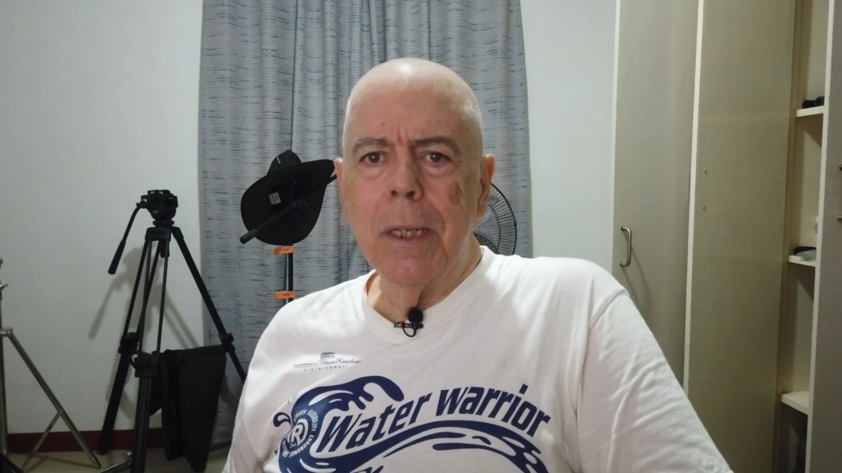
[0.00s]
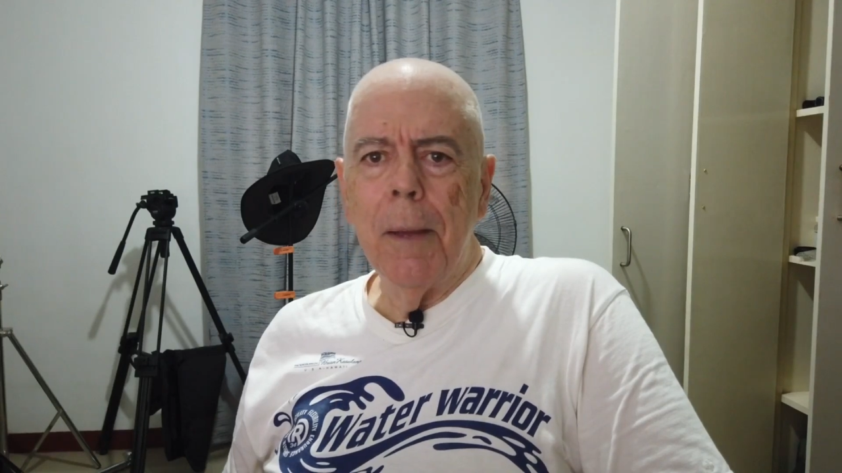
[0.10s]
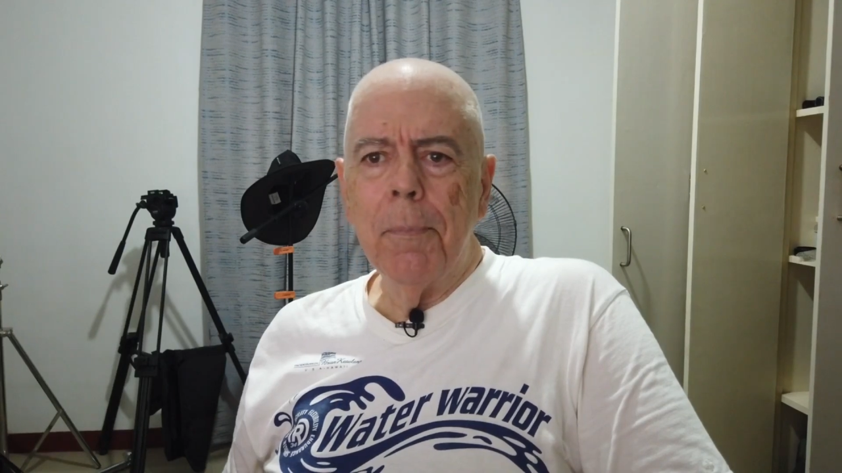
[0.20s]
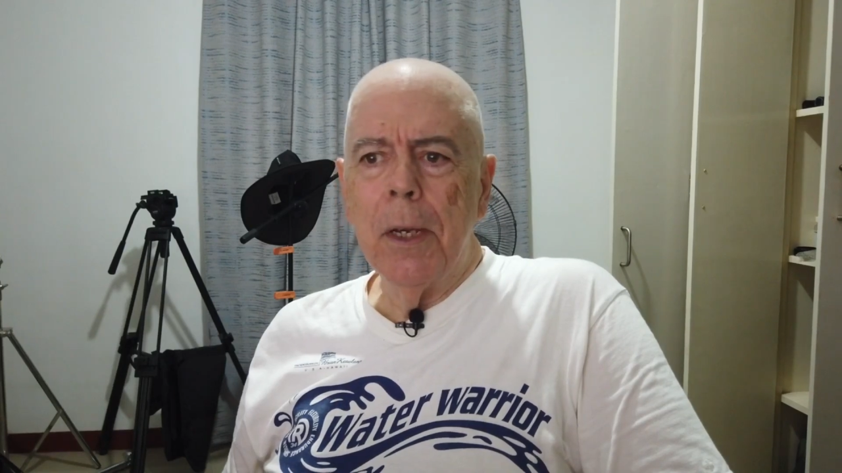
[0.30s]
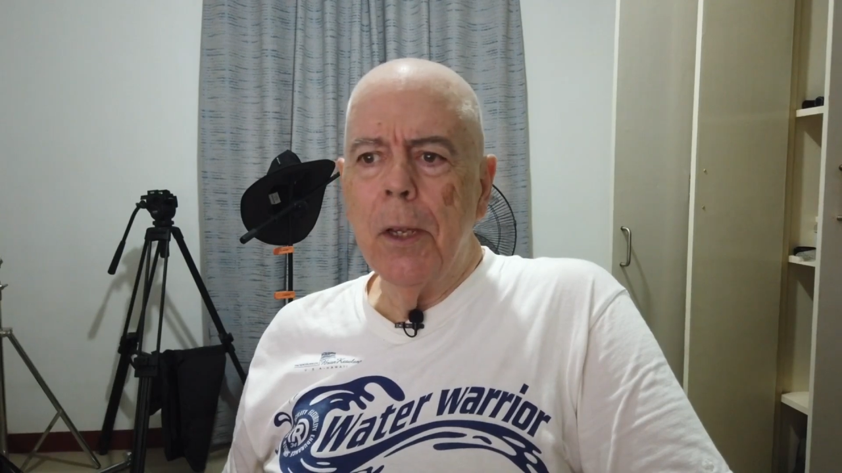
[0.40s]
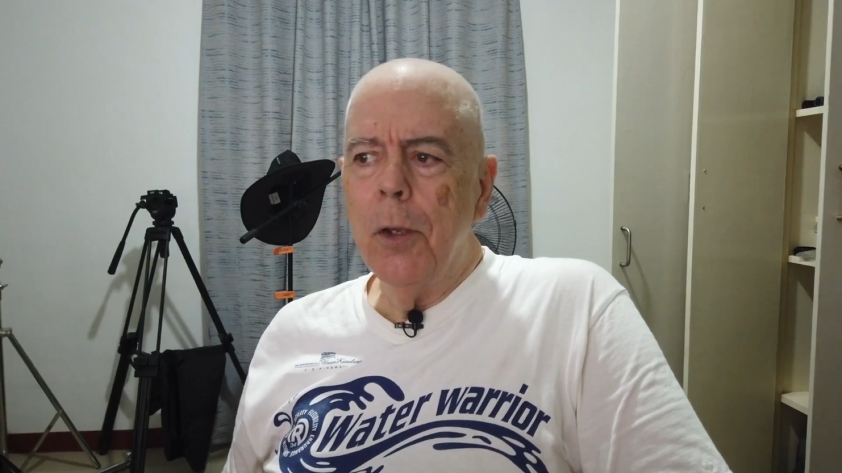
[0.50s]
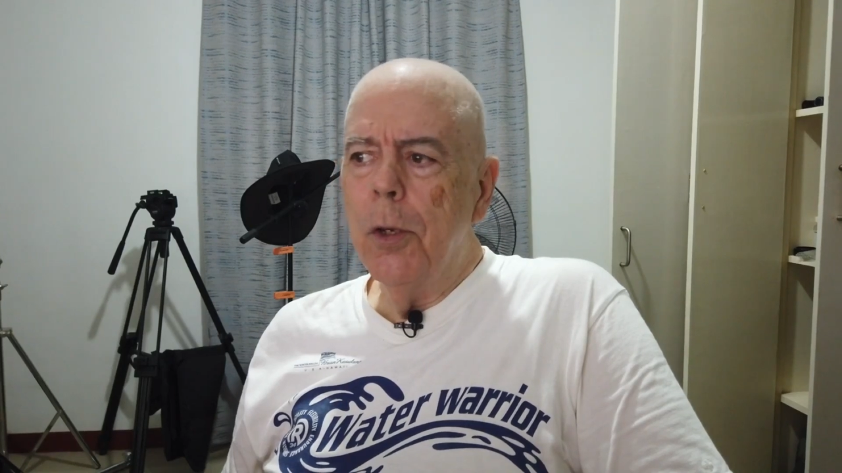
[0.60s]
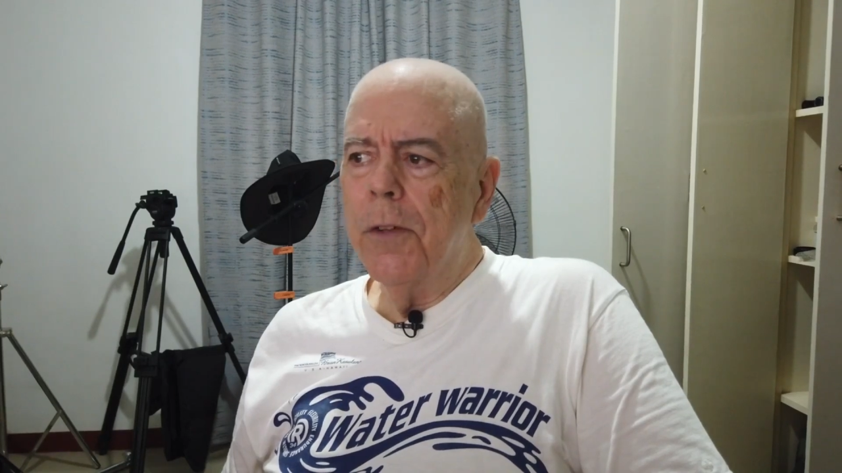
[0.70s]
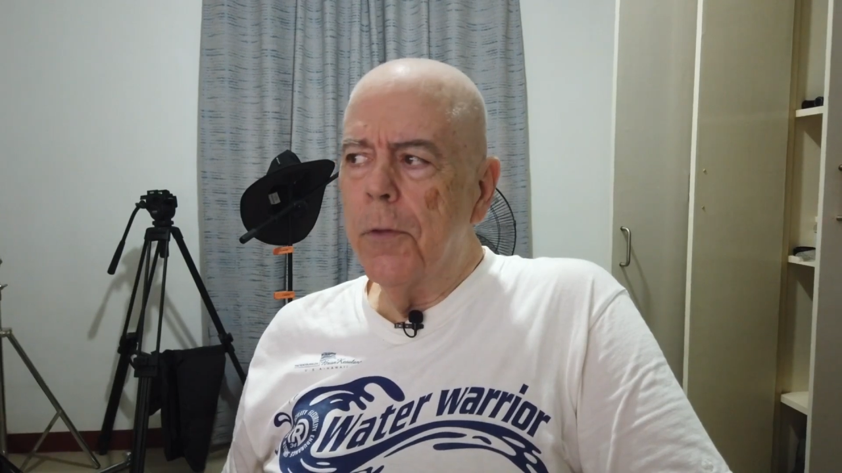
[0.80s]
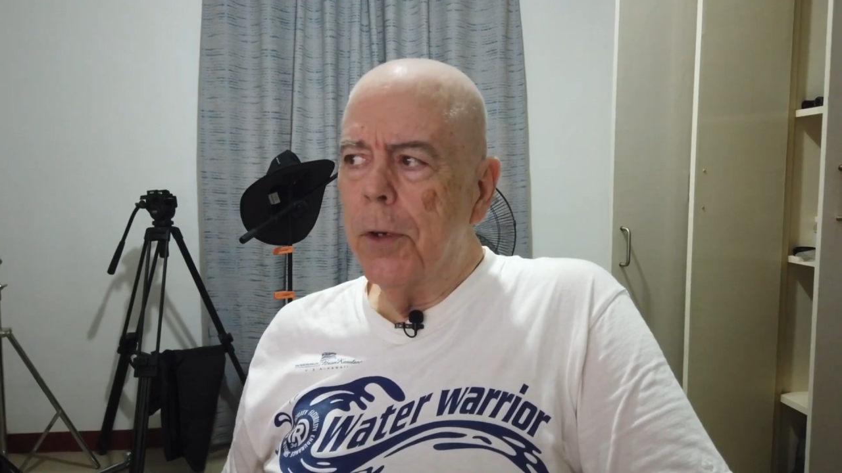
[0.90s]
something to
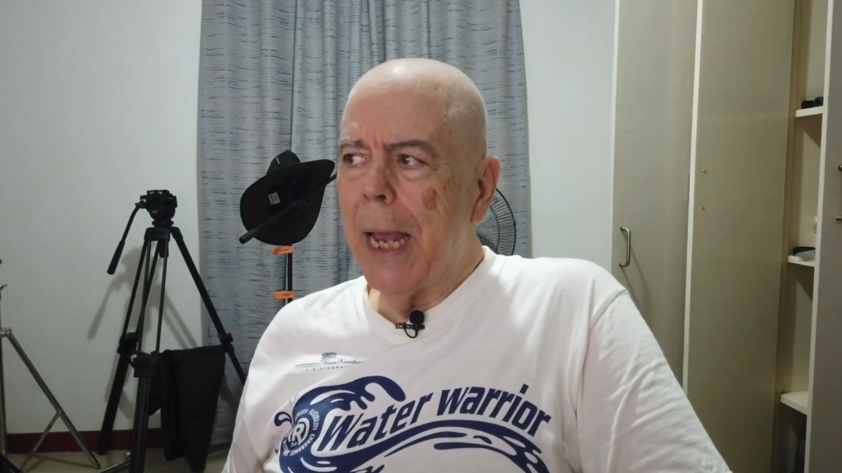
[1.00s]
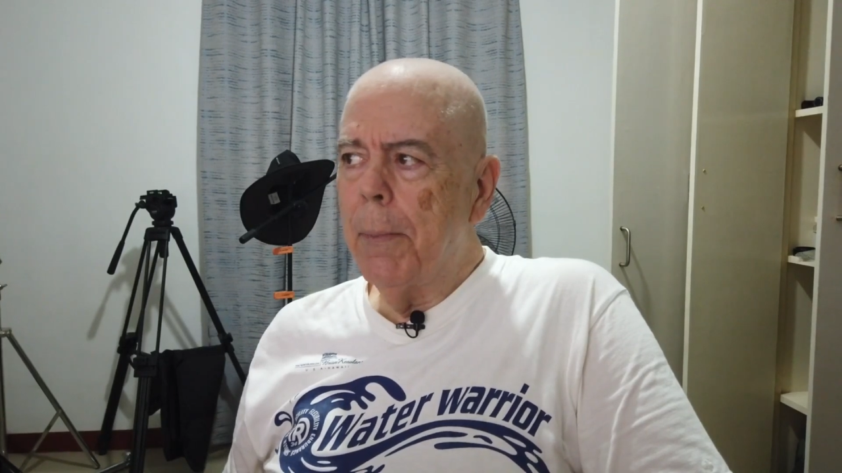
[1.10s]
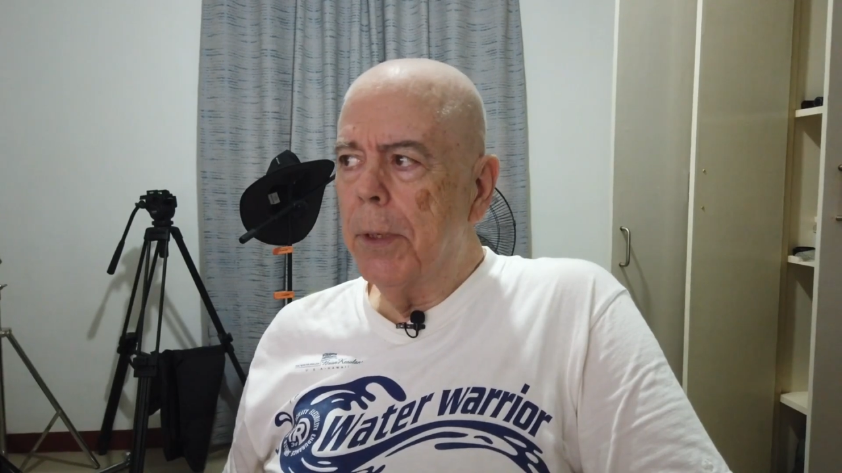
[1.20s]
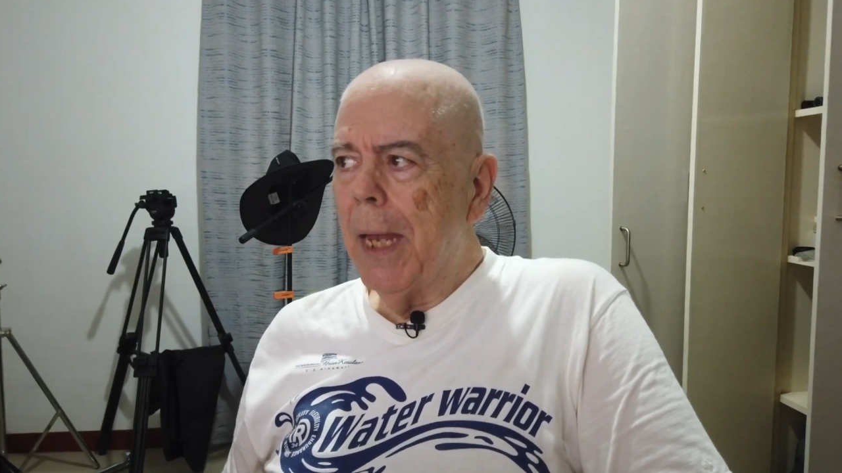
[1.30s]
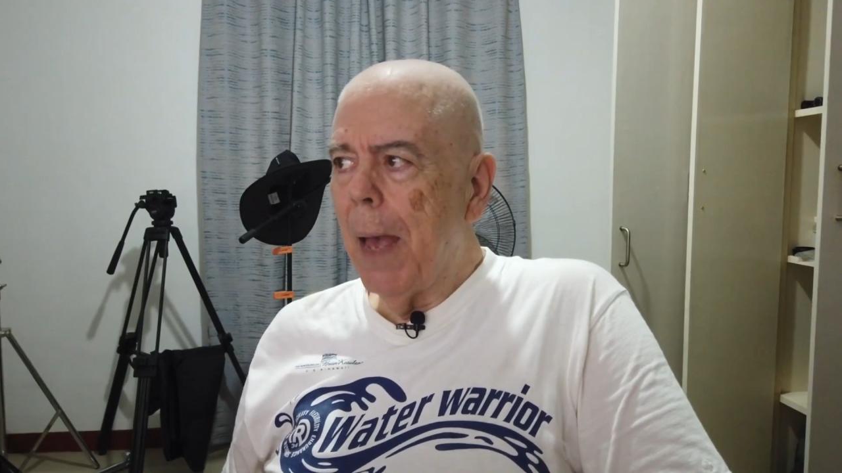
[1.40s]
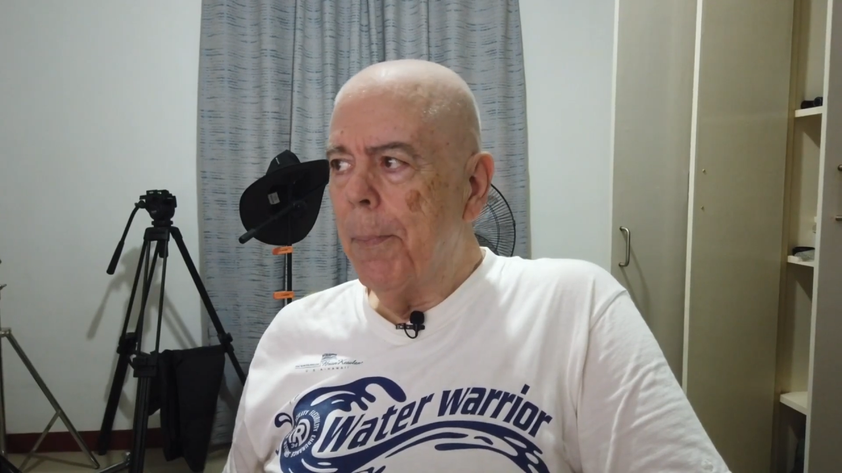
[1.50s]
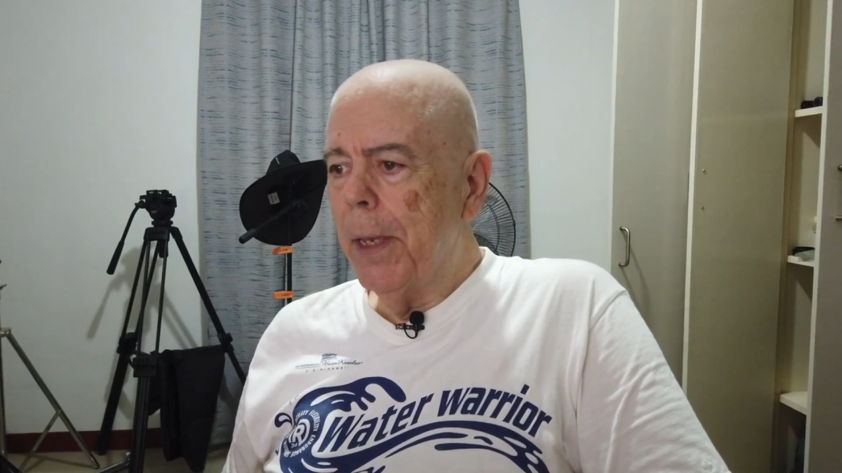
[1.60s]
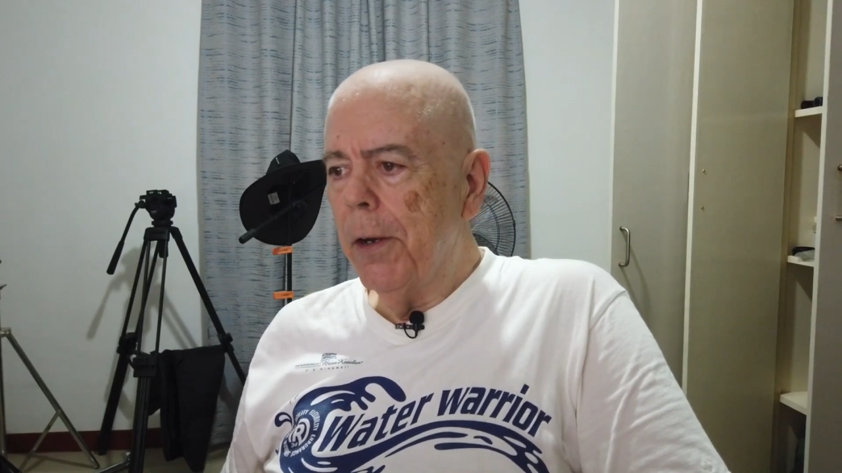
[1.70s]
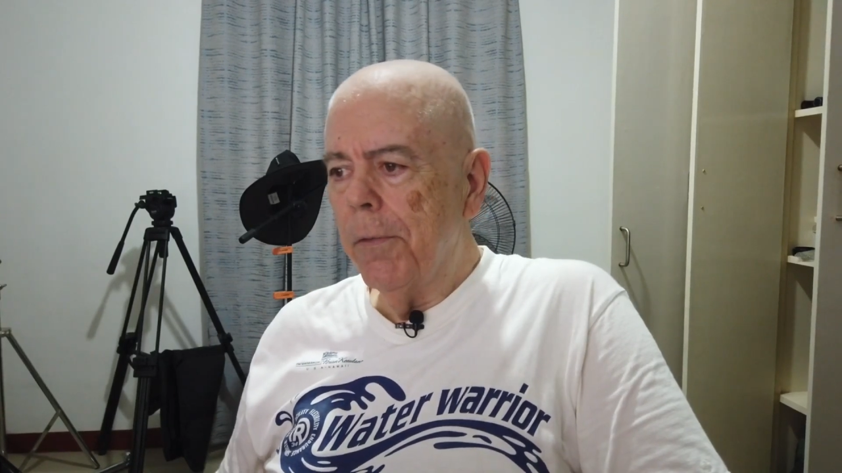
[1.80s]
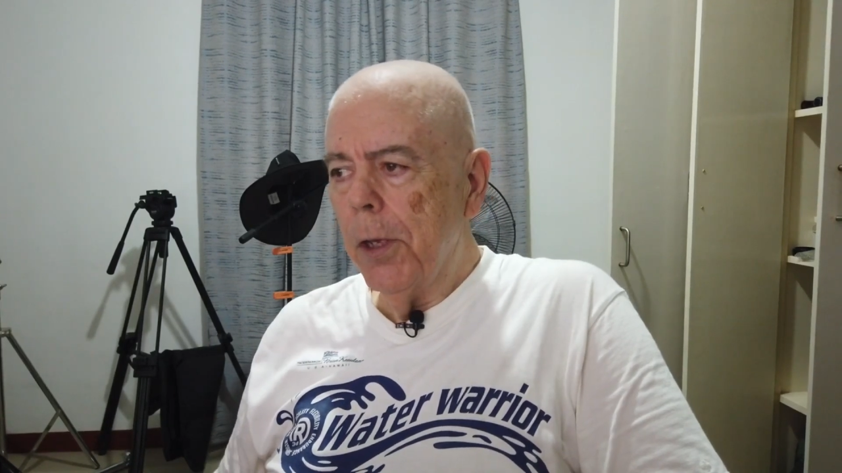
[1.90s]
use for tabletop
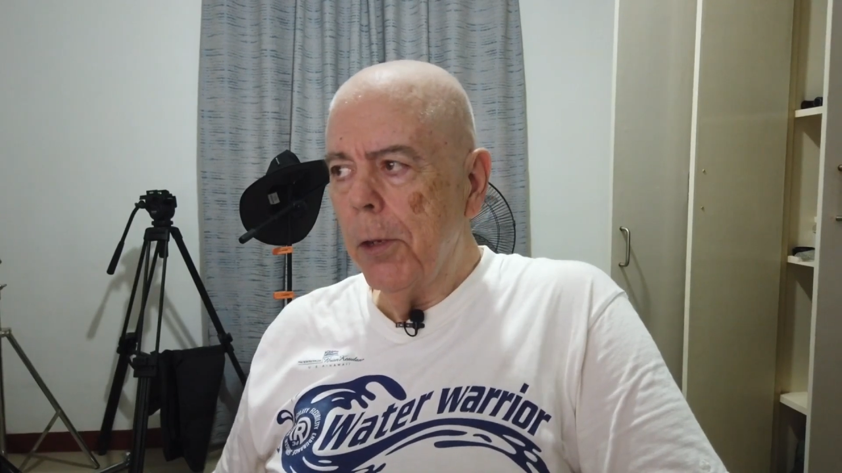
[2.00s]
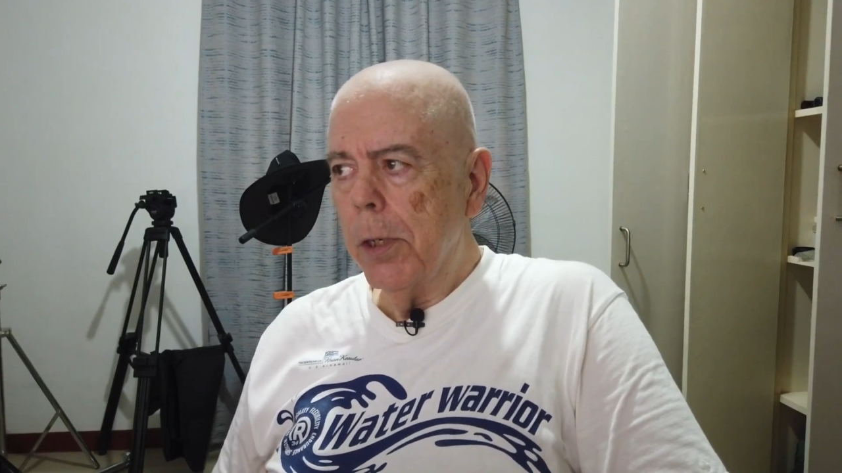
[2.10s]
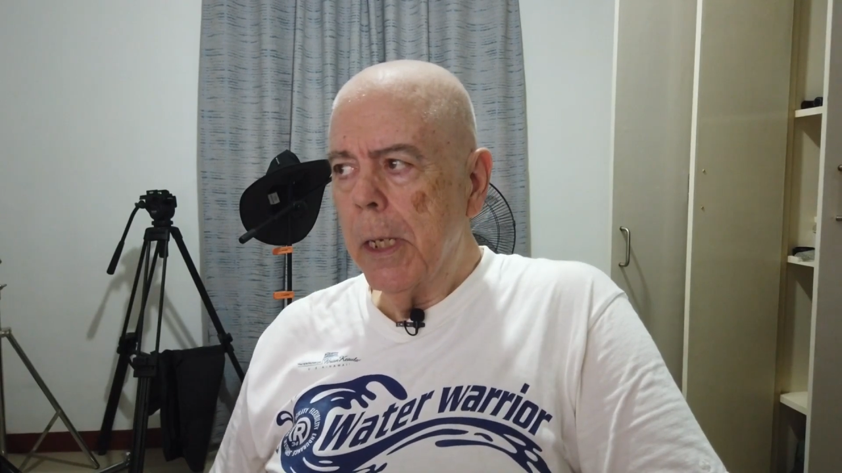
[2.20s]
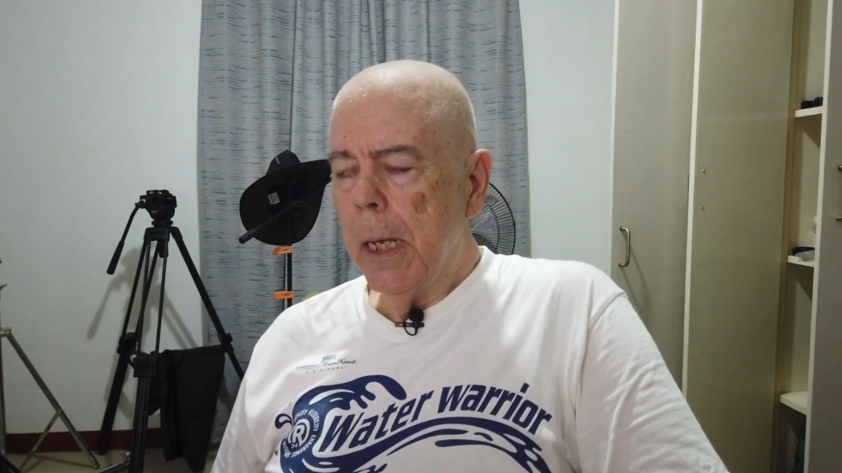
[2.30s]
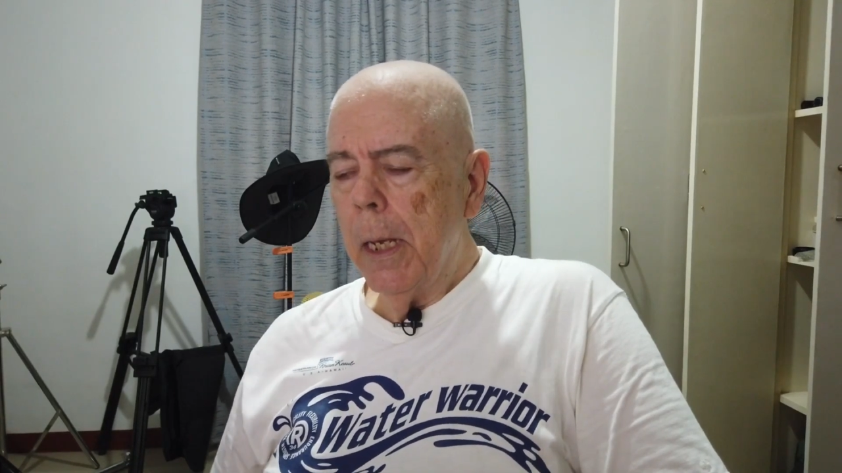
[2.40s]
interviews.